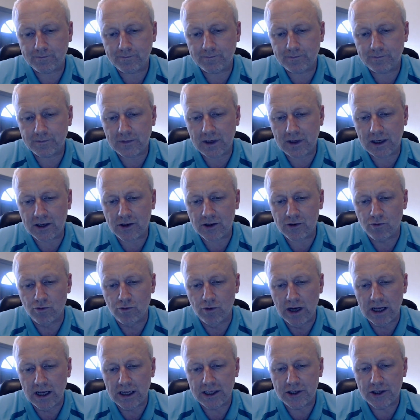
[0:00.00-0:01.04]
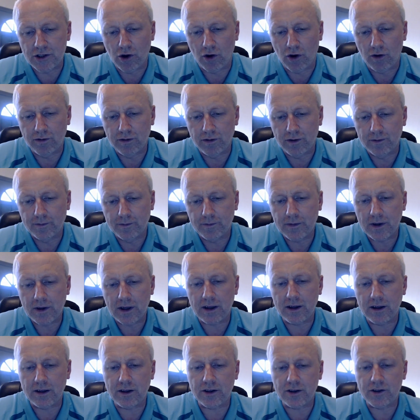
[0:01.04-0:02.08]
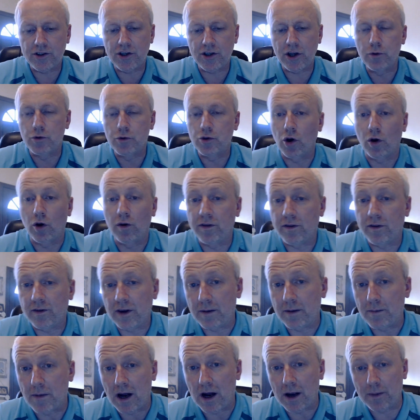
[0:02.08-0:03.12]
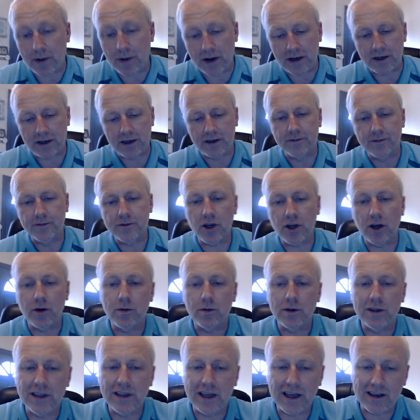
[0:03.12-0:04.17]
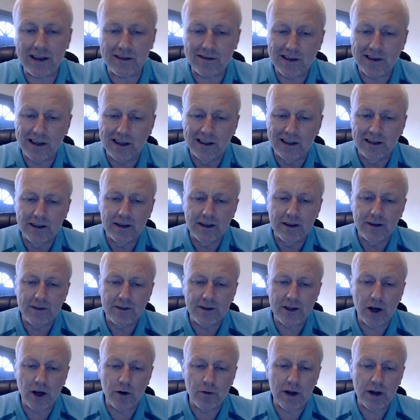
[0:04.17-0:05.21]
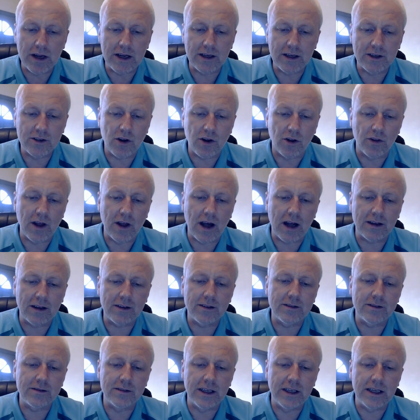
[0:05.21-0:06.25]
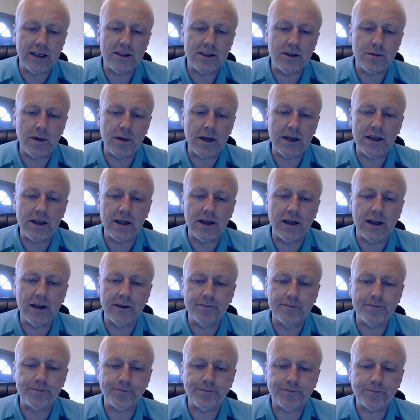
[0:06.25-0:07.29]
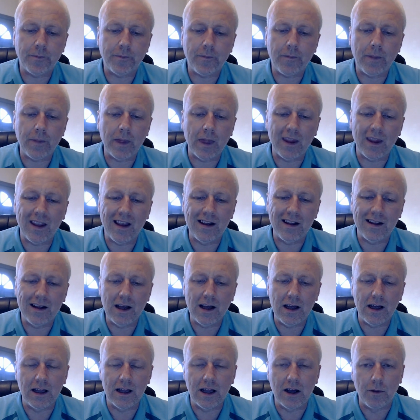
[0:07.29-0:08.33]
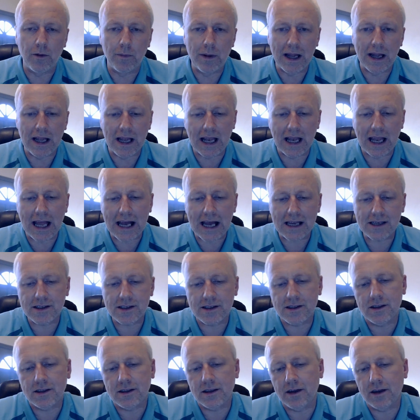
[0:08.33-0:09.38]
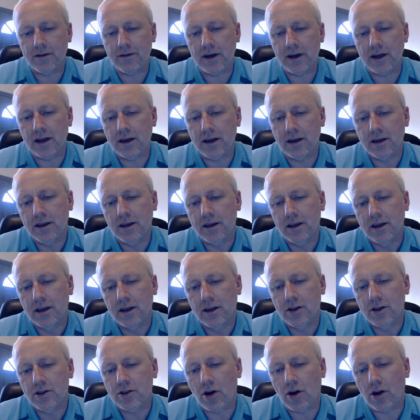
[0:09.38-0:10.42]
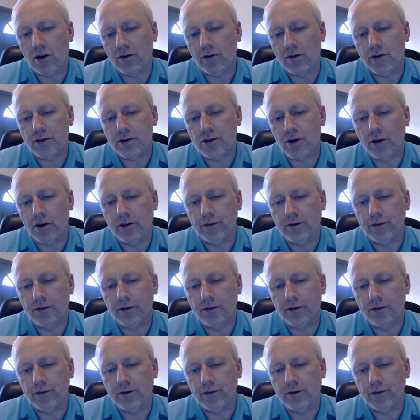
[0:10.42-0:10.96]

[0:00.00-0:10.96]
It's really tough, too tough in my opinion. So the O-rings on that need to be a little bit less of a tolerance on.